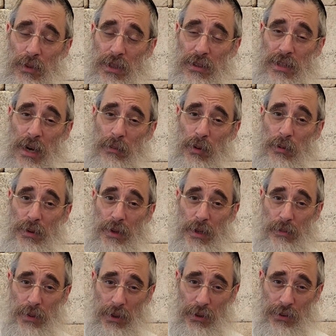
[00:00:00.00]
temple will be
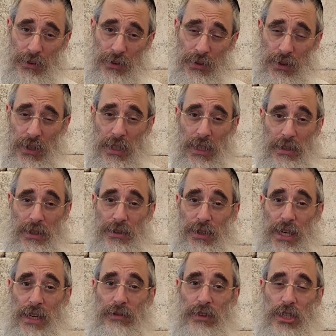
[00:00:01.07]
rebuilt, the
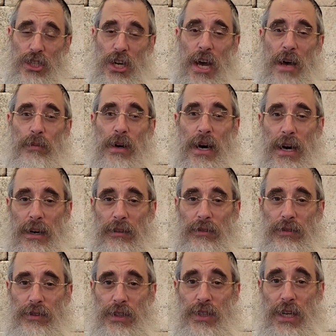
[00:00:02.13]
day of Tisha
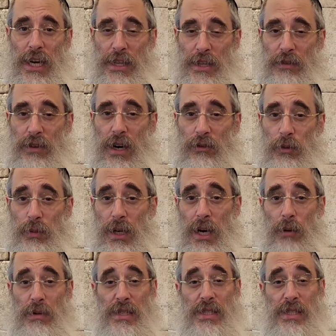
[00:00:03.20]
B'Av, the 9th of Av, will become a